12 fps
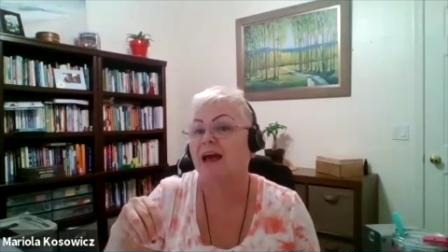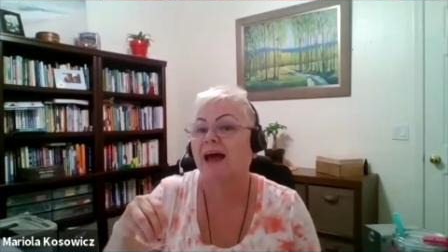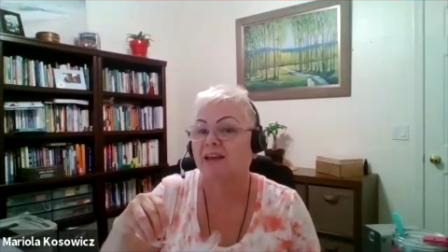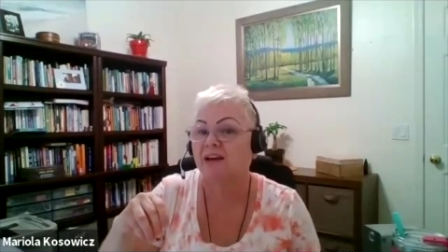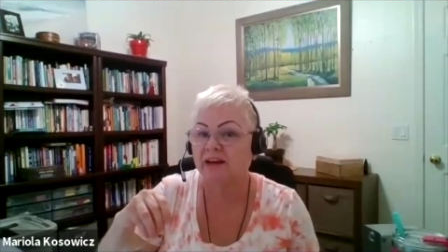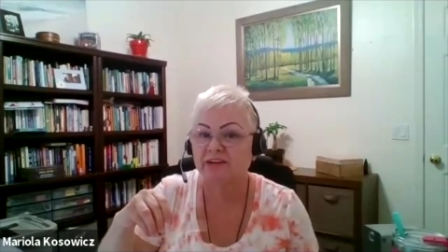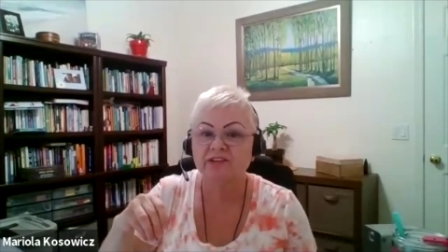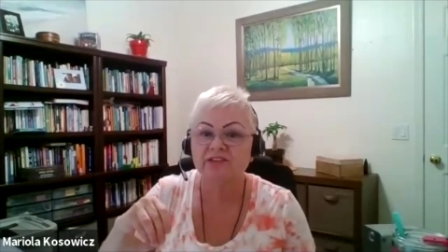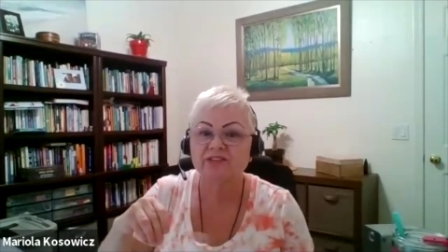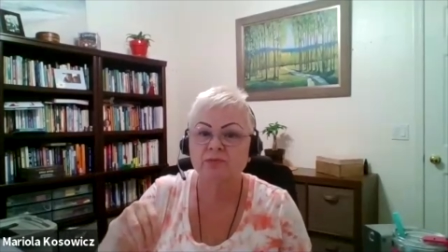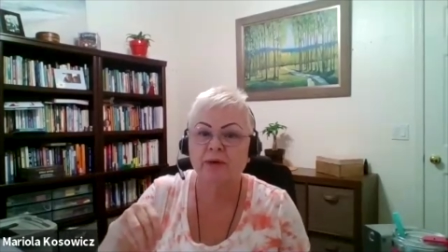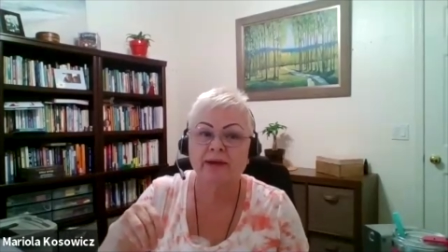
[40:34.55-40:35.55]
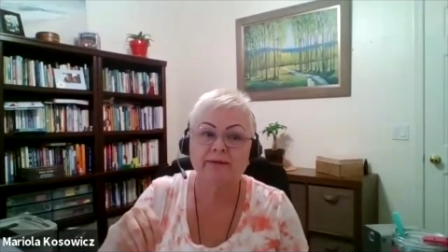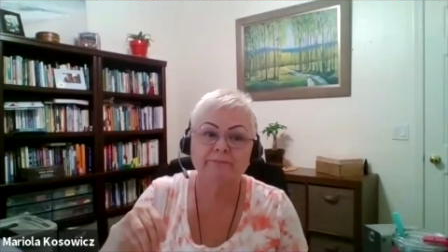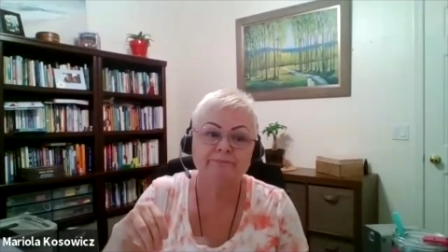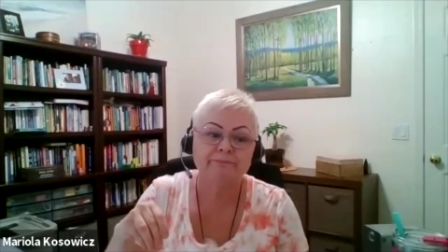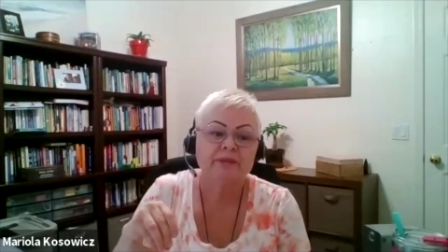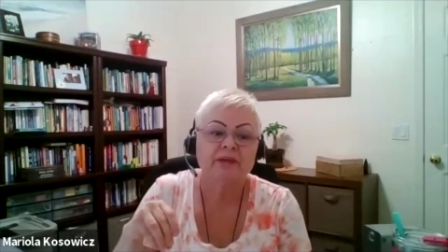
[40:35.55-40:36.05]
I learned this way,
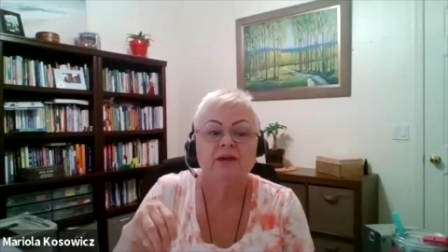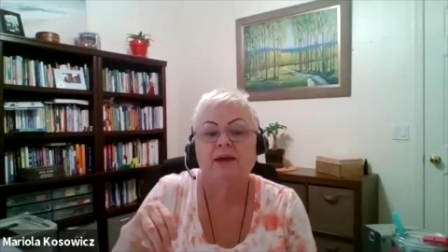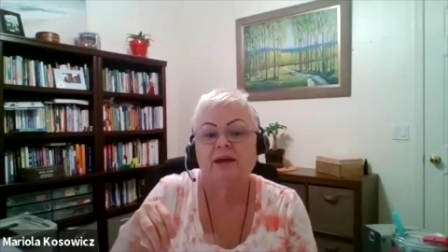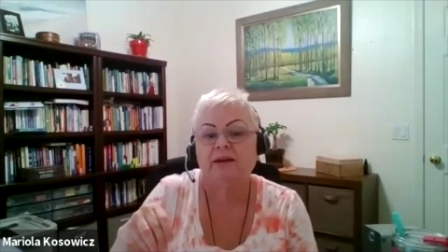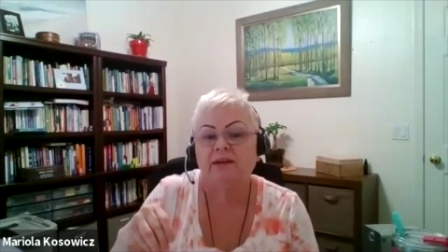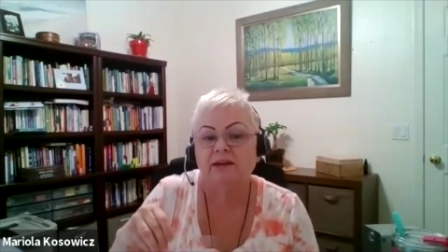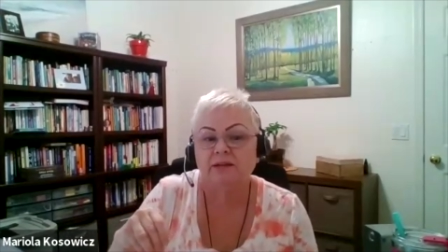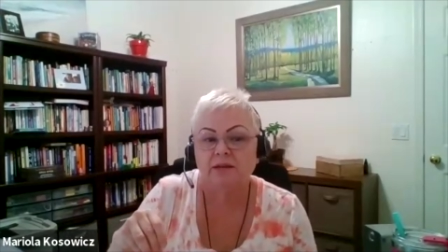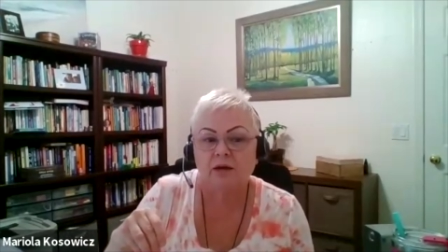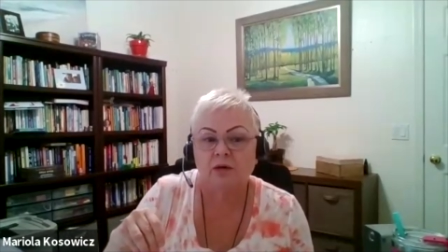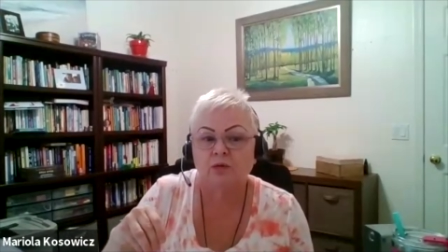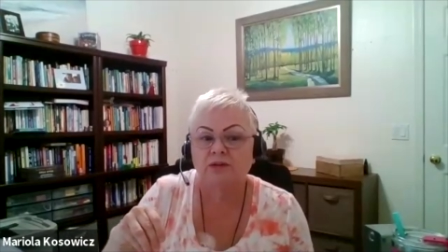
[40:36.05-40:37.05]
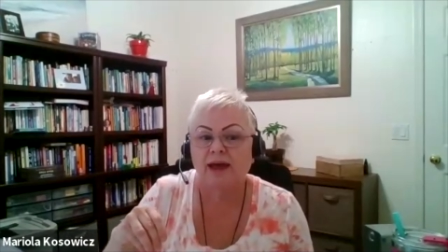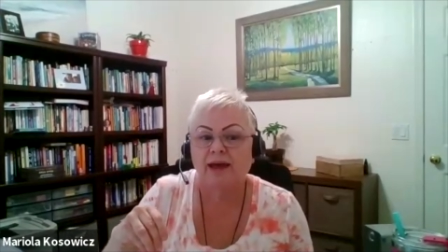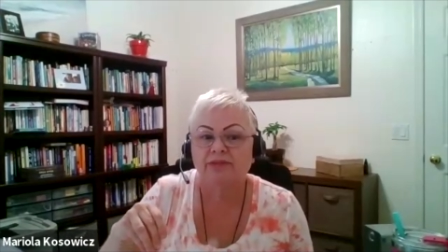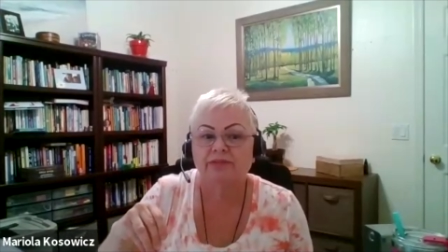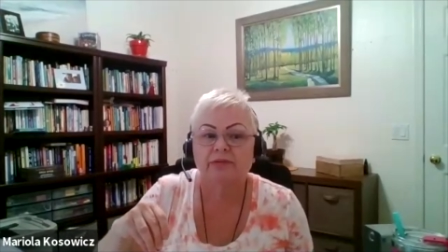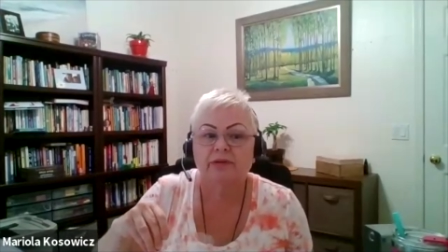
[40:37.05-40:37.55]
and I know
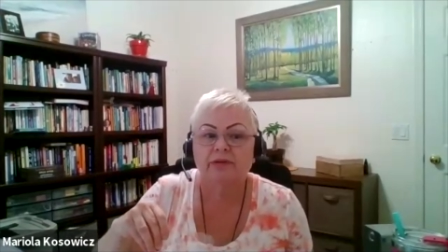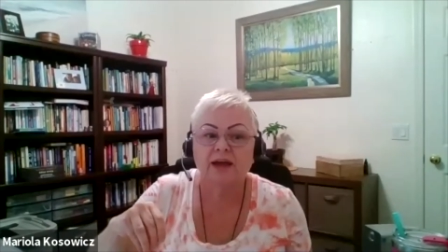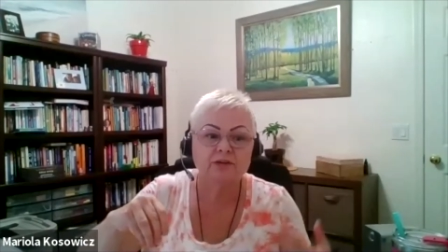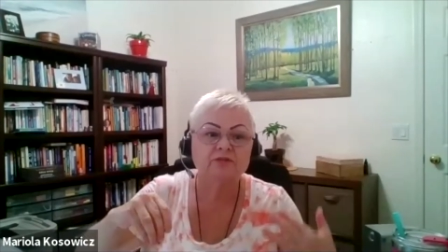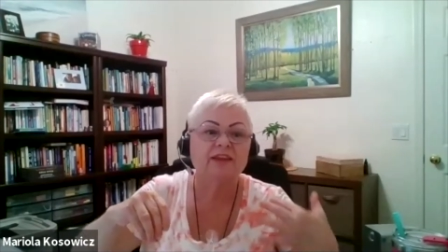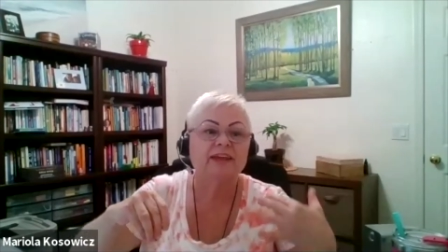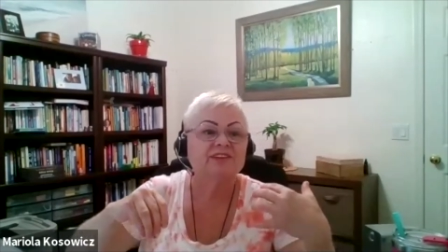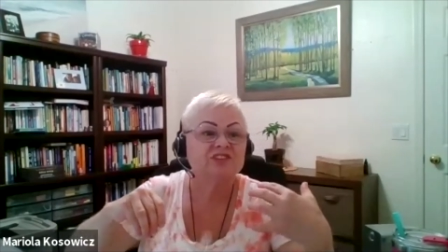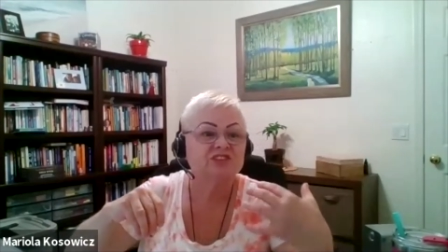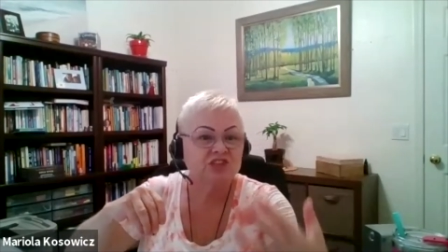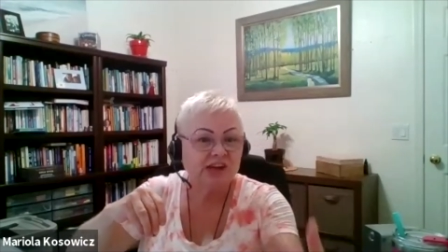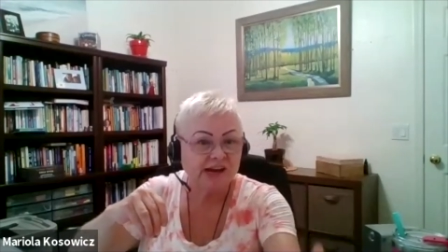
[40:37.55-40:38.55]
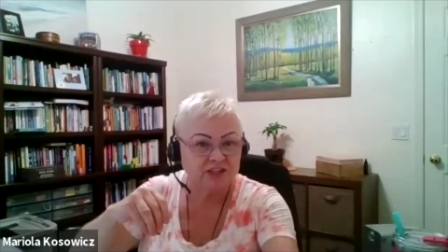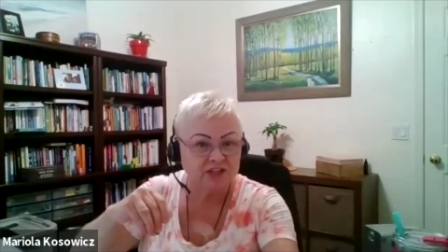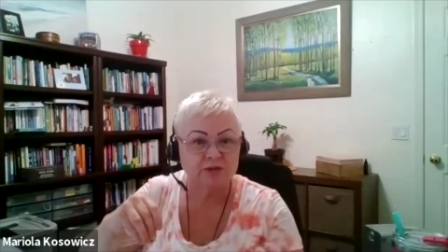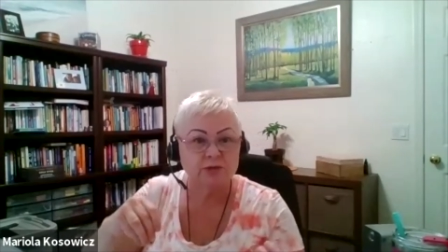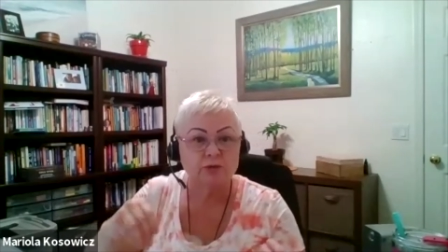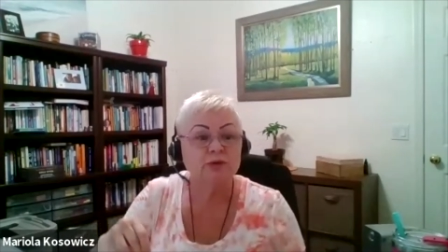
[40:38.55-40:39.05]
that kind of like a
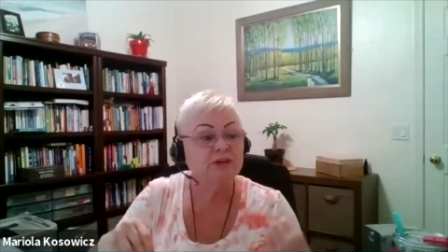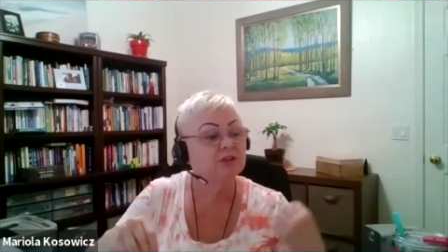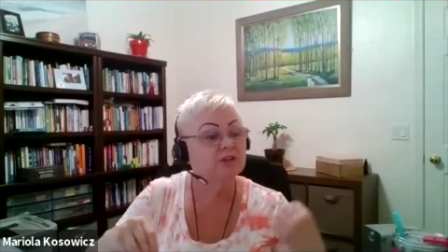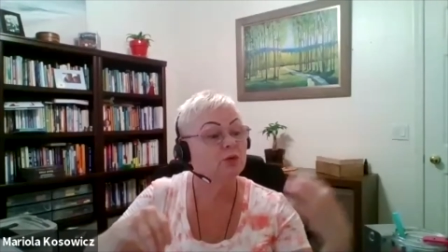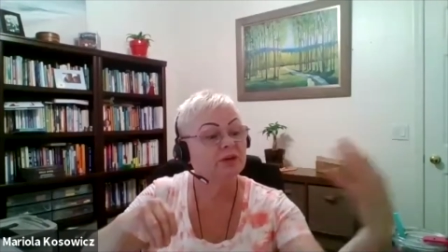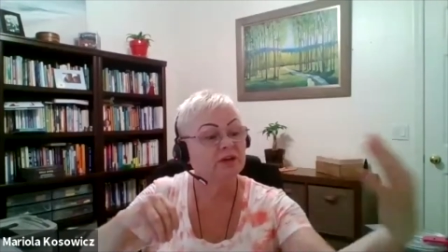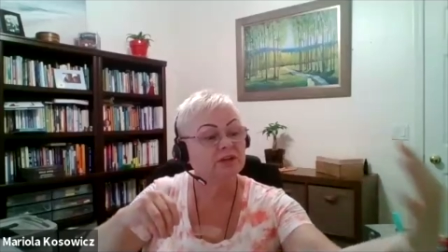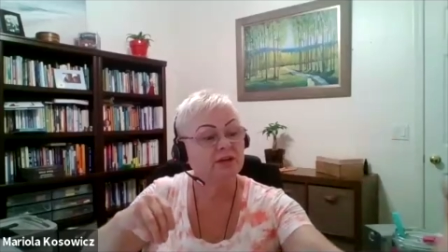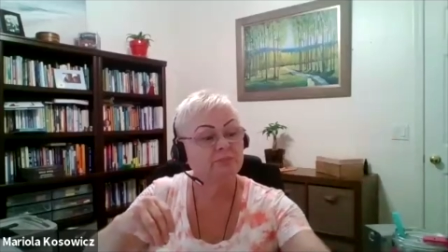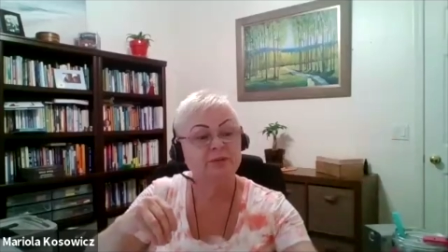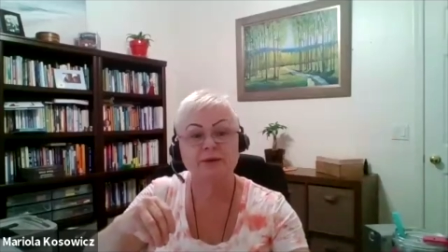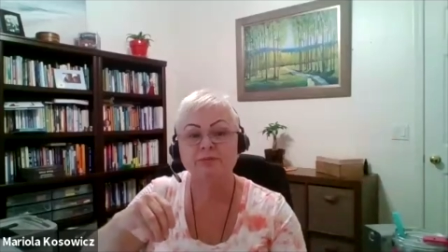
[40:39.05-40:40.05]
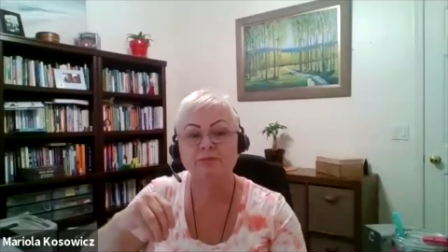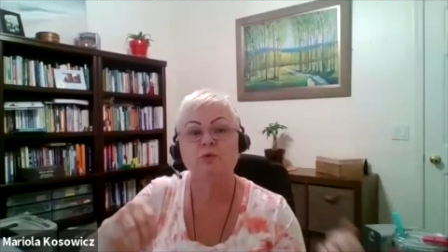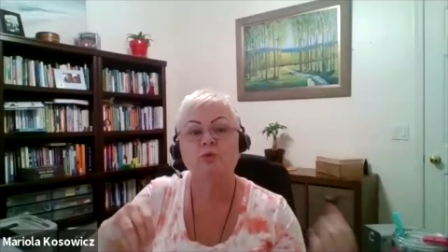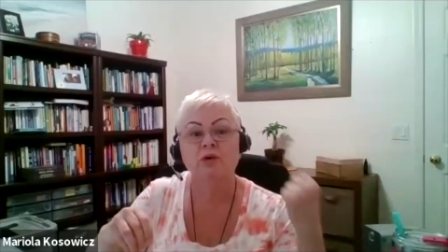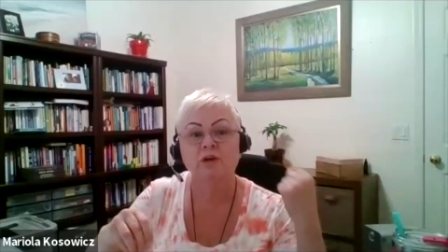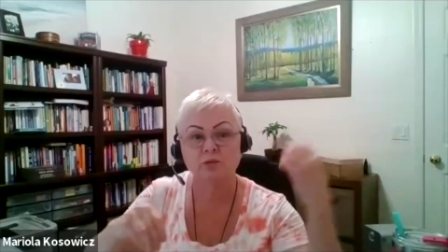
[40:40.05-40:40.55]
structure. We're doing the prep to
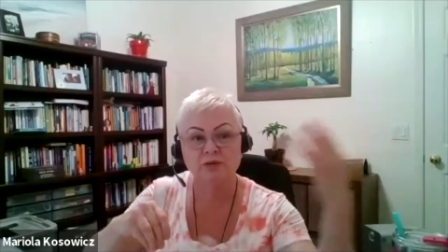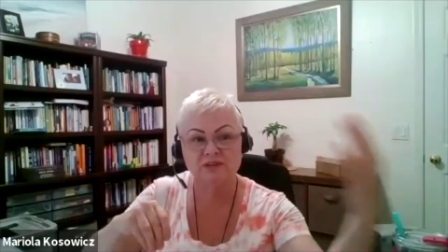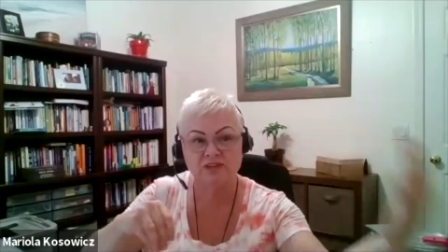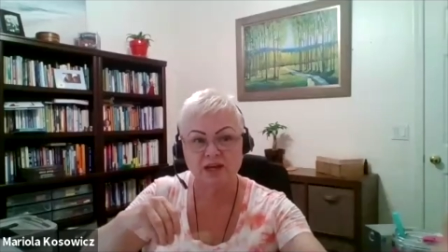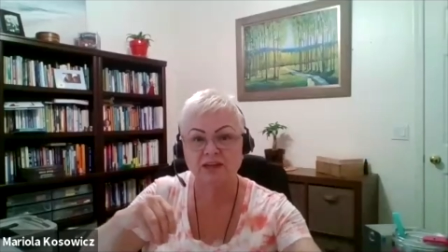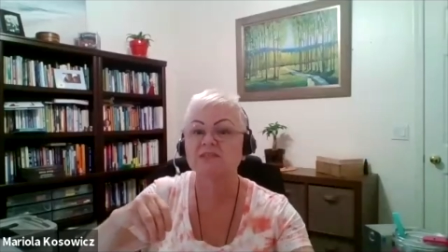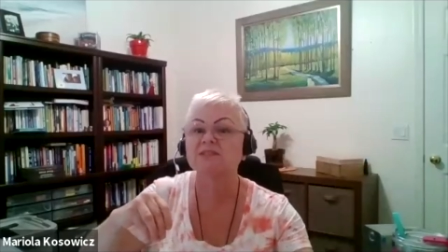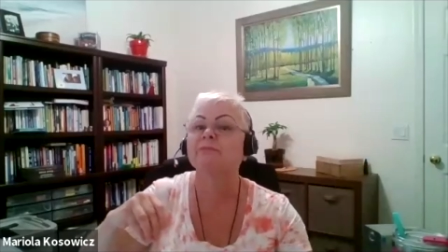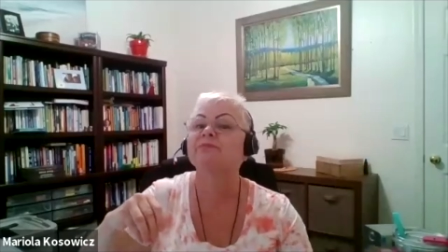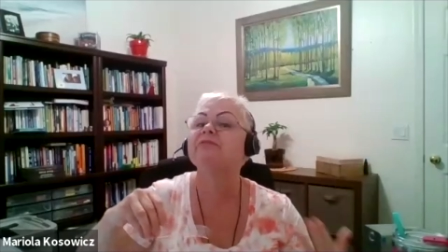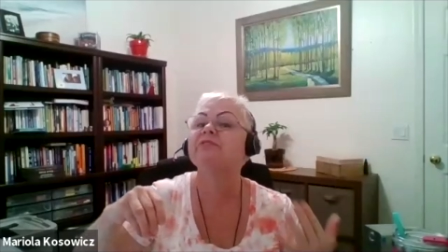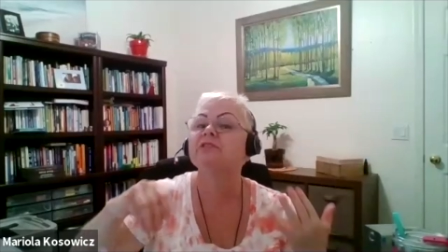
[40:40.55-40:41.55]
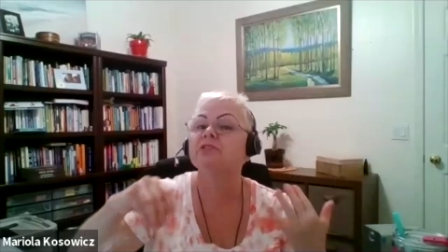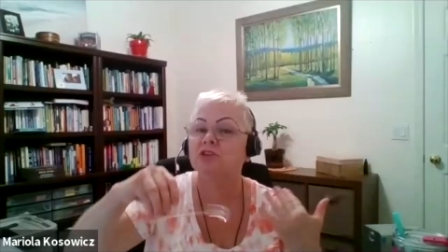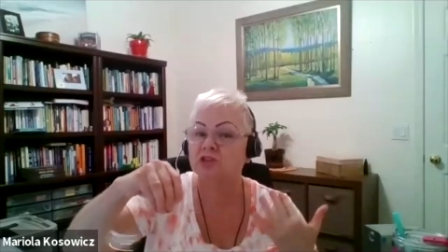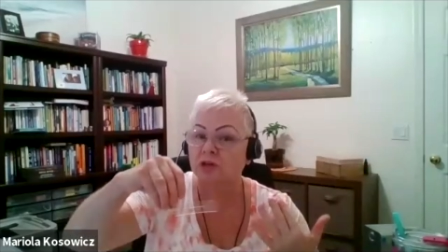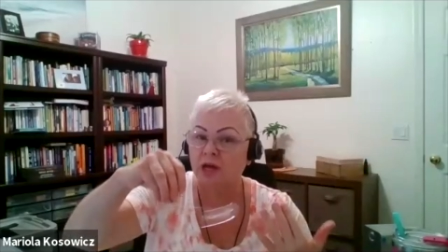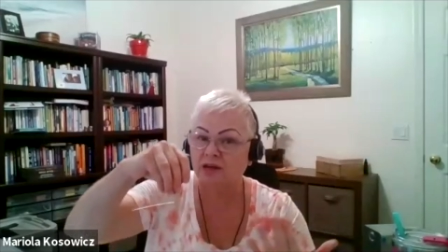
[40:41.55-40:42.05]
work, we're saying some
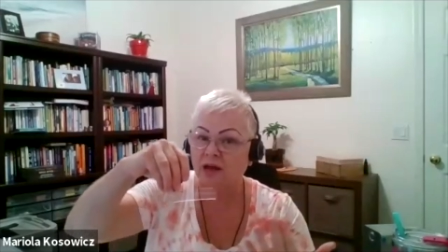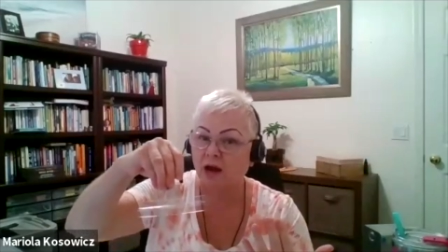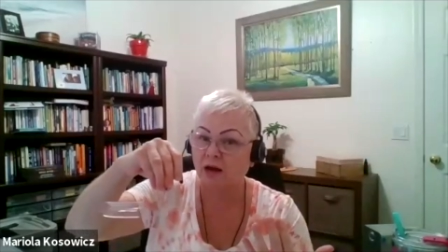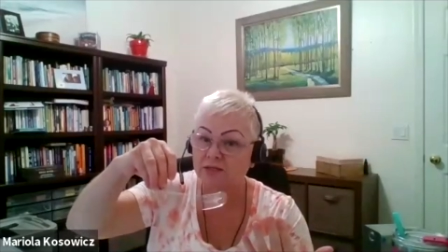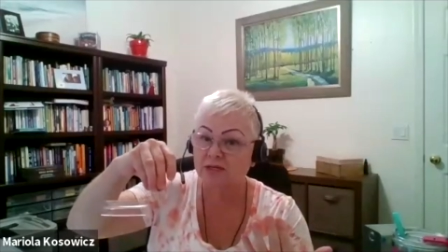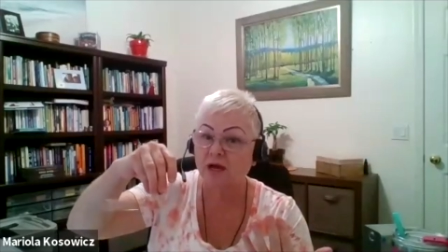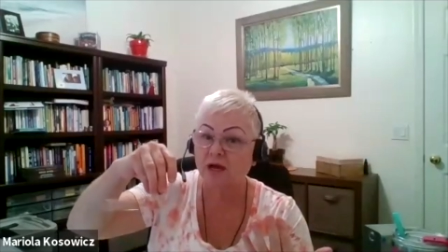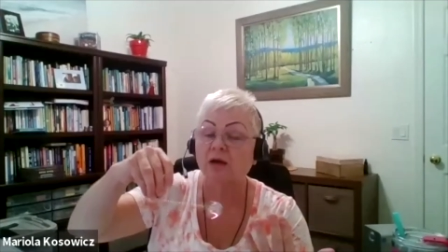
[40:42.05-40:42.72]
definition, and also